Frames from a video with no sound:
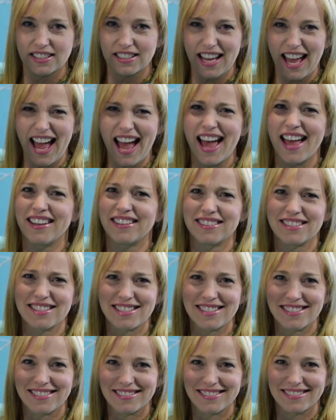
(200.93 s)

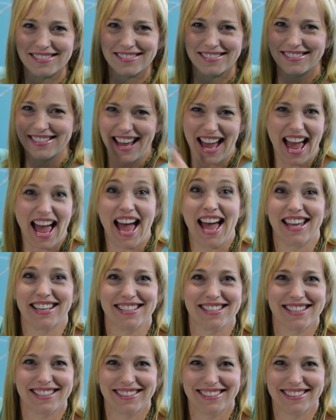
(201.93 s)
Hands. Hand.